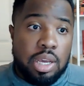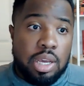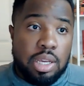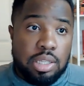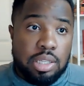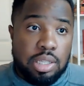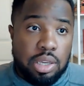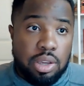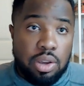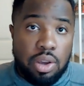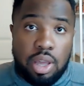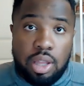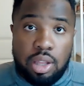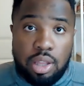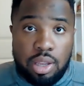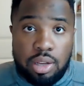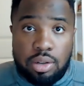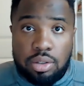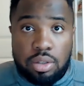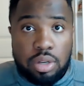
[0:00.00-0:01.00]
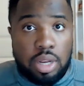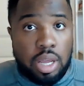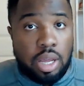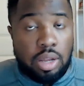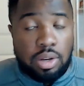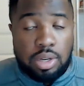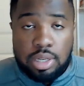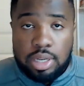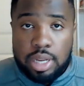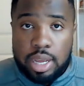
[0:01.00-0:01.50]
Ezekiel Elliott
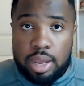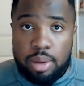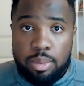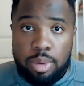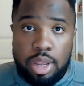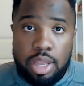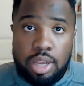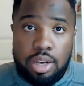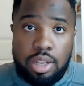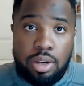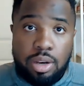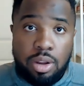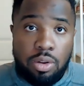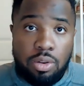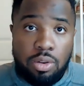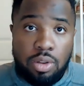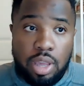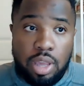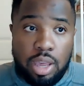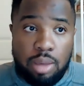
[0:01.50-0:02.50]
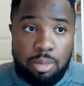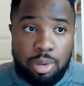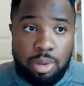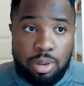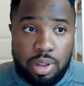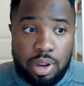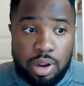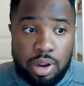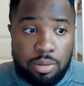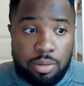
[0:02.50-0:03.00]
held it down when Andy Dalton came in
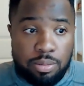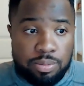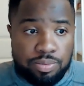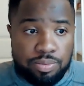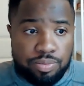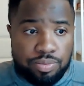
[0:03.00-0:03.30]
there.